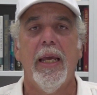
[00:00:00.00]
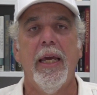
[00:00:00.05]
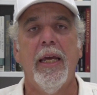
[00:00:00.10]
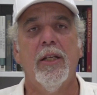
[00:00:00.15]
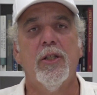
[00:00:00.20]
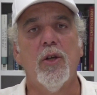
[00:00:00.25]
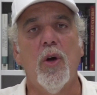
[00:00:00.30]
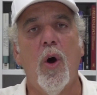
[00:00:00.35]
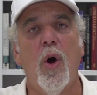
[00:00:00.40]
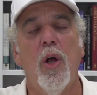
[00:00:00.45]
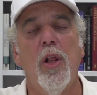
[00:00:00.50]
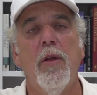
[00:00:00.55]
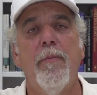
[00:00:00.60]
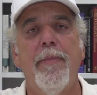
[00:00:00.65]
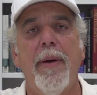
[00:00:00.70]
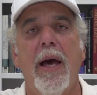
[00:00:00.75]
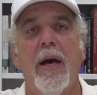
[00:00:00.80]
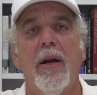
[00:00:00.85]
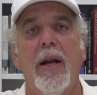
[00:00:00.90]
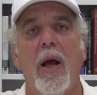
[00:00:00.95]
It's all
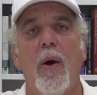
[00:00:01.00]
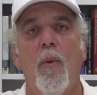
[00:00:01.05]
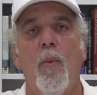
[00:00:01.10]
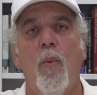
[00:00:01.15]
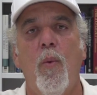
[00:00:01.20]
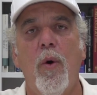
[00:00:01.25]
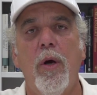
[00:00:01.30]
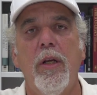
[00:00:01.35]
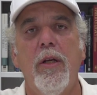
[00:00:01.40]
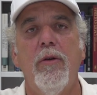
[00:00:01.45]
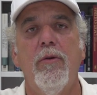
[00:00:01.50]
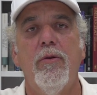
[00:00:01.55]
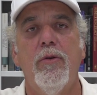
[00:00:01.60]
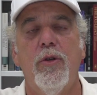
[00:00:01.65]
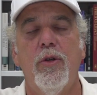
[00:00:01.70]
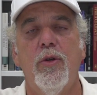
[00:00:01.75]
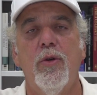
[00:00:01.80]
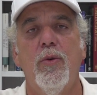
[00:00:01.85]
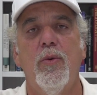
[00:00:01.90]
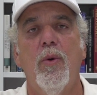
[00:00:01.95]
about what do you
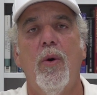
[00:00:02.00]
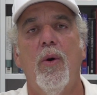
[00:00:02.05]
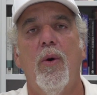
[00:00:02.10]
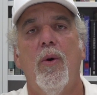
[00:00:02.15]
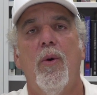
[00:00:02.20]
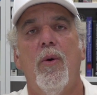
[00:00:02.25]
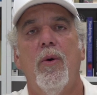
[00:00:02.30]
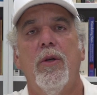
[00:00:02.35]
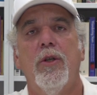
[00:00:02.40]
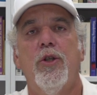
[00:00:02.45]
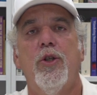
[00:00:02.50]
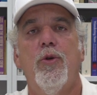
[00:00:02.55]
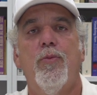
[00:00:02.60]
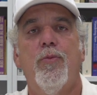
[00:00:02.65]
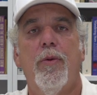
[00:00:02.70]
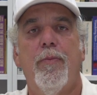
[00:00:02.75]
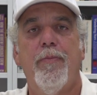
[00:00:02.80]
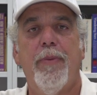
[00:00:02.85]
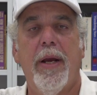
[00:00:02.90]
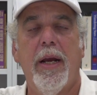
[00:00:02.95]
do to
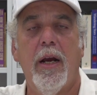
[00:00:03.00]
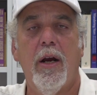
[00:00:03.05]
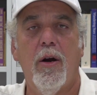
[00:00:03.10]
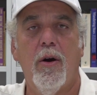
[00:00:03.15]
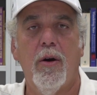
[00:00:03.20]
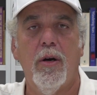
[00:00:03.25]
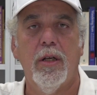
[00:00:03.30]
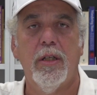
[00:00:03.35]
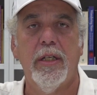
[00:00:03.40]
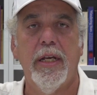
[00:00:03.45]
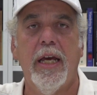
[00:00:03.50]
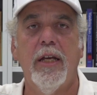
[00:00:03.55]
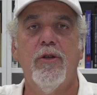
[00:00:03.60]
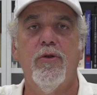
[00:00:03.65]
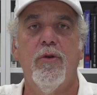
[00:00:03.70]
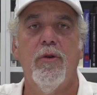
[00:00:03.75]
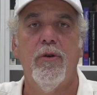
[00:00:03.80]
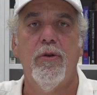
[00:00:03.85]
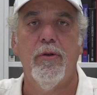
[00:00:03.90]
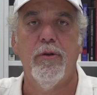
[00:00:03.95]
prepare to
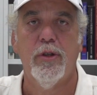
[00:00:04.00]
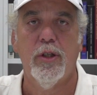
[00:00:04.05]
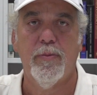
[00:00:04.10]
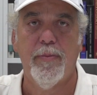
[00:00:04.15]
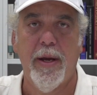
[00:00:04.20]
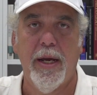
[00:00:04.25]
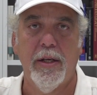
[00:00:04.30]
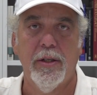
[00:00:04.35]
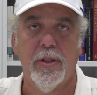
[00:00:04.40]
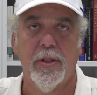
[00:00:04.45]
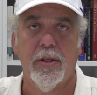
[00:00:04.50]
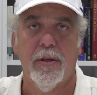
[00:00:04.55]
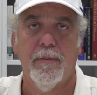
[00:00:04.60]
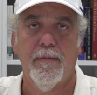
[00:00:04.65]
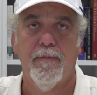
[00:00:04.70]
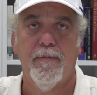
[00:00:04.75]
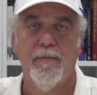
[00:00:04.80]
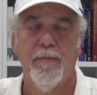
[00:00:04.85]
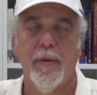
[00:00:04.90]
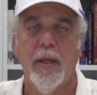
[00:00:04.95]
enter a new space.
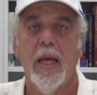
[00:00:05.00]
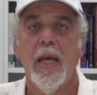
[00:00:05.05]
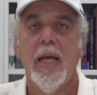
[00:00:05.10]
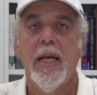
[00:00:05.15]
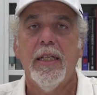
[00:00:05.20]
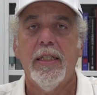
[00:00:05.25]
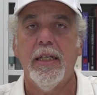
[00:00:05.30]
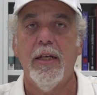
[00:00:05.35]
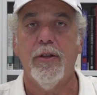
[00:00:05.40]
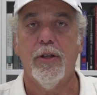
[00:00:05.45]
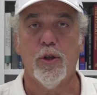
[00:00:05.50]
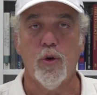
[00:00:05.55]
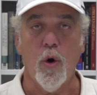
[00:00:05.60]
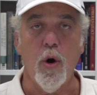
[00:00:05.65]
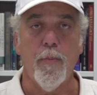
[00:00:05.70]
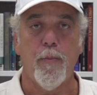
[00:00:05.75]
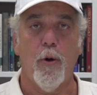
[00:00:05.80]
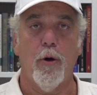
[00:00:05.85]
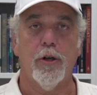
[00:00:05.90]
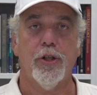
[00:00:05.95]
See, in the
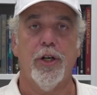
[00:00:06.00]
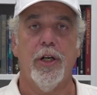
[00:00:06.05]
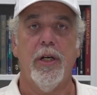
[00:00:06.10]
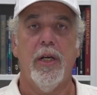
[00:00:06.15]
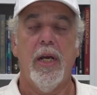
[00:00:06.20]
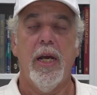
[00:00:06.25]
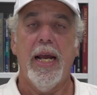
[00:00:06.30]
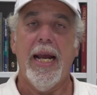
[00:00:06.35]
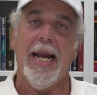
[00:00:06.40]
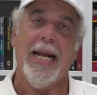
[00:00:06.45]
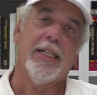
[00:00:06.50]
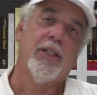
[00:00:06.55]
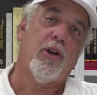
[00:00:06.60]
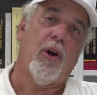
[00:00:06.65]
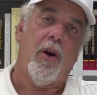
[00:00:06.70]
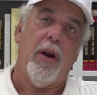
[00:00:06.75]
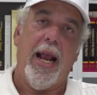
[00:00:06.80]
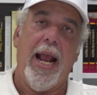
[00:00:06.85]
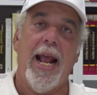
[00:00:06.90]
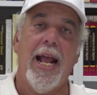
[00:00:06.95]
Torah portion, it's
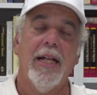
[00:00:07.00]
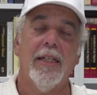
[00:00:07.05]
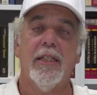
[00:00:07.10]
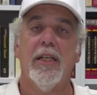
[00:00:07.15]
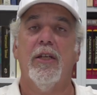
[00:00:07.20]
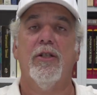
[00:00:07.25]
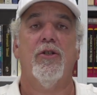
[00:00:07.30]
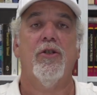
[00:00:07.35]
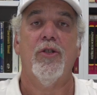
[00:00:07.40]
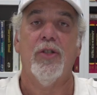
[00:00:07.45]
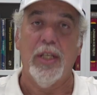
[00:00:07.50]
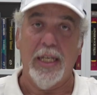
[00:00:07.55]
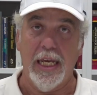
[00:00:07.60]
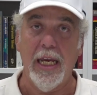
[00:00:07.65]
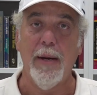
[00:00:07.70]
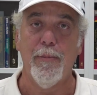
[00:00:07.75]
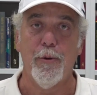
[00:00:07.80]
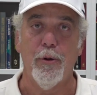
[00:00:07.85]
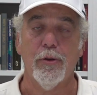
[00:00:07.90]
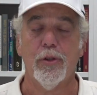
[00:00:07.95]
our ancestors, the
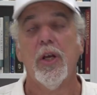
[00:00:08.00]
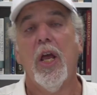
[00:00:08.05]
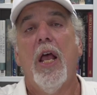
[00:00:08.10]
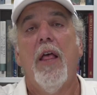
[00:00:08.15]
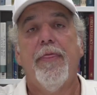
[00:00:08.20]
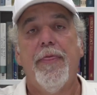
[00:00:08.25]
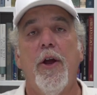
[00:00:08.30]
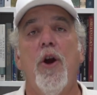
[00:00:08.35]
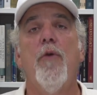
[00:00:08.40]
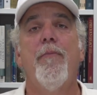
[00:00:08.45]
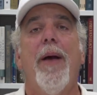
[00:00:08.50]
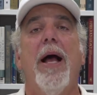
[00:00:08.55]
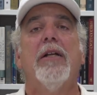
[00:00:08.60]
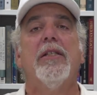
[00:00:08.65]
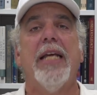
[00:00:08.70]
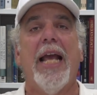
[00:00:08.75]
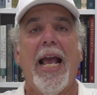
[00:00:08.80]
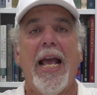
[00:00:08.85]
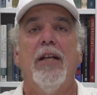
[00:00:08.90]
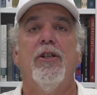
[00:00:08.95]
Hebrews. They're about
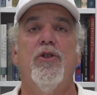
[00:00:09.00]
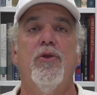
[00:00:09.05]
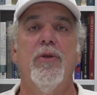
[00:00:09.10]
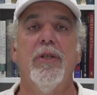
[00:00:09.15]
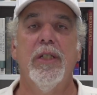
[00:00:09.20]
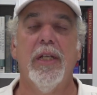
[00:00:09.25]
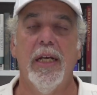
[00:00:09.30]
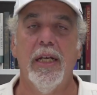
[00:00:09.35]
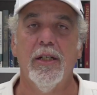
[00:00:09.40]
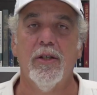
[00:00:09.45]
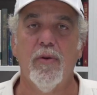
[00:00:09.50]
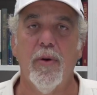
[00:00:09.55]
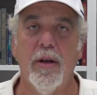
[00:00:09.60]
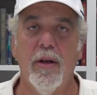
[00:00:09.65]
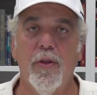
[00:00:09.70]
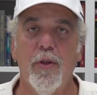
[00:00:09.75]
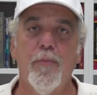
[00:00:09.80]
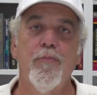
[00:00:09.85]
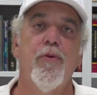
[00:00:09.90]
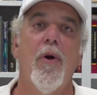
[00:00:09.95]
to enter into Israel,
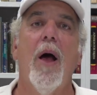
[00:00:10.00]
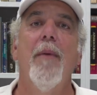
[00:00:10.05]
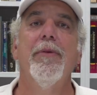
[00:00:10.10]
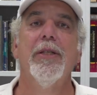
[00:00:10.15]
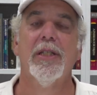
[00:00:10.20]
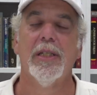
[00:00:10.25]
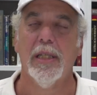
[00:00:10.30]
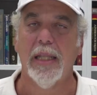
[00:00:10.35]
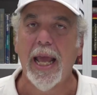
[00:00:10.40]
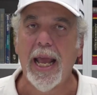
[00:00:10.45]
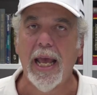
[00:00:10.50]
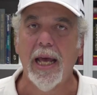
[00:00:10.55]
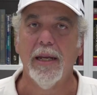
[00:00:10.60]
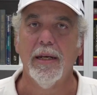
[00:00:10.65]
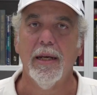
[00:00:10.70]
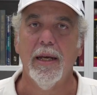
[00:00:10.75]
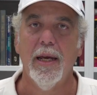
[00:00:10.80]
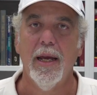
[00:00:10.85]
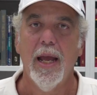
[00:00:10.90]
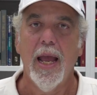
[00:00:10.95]
the promised
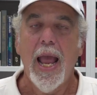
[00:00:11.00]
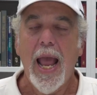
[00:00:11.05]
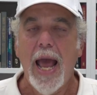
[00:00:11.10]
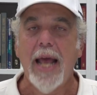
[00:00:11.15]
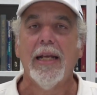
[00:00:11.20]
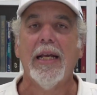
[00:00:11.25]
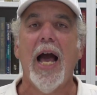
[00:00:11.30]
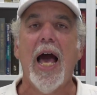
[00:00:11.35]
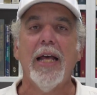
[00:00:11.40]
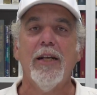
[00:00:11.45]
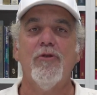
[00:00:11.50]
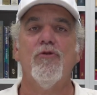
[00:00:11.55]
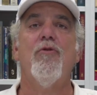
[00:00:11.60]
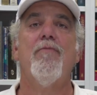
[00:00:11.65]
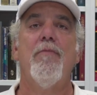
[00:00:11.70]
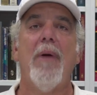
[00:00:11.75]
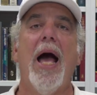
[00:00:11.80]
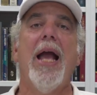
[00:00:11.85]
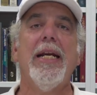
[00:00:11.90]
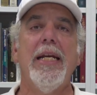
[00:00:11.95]
land. And God is
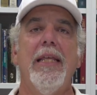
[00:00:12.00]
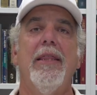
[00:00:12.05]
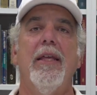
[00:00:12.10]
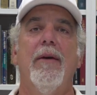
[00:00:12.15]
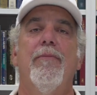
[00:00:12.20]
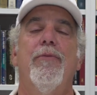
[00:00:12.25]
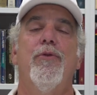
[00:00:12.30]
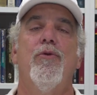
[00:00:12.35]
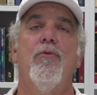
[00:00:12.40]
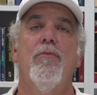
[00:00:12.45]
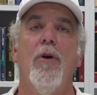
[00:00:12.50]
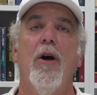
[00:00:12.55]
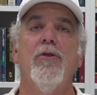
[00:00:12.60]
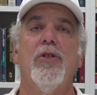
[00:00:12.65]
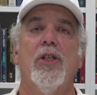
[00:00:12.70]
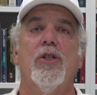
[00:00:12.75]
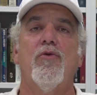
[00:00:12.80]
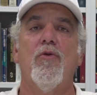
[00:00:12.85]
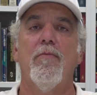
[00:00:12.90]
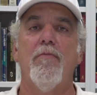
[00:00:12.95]
reminding them, through
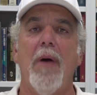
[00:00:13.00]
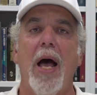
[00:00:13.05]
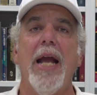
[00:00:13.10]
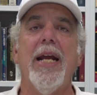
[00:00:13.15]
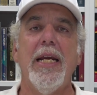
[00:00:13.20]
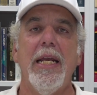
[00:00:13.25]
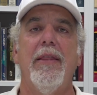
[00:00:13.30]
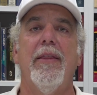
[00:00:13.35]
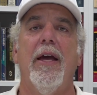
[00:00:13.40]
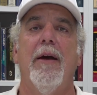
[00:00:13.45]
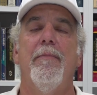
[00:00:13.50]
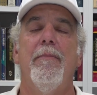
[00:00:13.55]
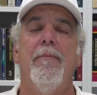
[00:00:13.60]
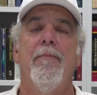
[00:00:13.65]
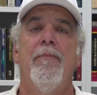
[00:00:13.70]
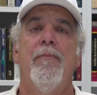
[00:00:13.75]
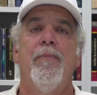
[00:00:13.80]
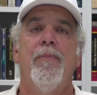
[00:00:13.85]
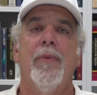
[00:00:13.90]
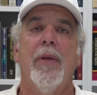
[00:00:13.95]
Moses, reminding them
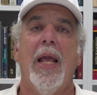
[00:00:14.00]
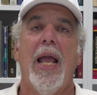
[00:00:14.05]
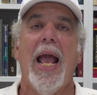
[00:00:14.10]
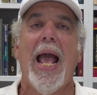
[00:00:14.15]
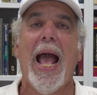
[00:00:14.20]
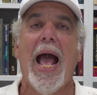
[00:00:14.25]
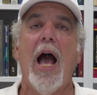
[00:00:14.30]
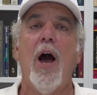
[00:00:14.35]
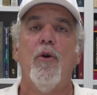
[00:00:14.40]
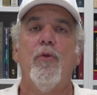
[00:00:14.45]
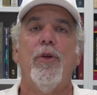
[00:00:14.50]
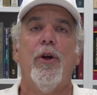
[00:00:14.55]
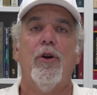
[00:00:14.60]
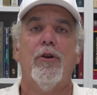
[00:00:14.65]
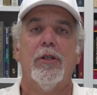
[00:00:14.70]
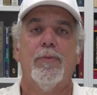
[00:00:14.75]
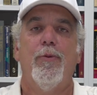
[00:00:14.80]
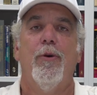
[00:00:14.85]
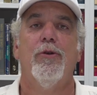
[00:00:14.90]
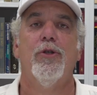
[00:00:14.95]
how they
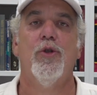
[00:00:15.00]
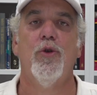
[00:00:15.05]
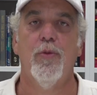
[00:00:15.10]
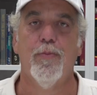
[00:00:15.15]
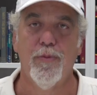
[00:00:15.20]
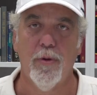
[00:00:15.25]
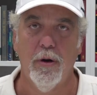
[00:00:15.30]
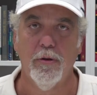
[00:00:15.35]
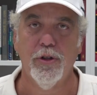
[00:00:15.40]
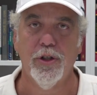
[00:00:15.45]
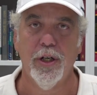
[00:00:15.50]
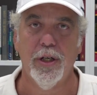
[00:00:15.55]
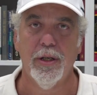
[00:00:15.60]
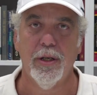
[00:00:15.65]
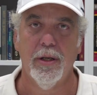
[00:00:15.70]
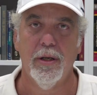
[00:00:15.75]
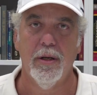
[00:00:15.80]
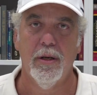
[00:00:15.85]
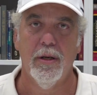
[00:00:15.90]
are supposed to approach it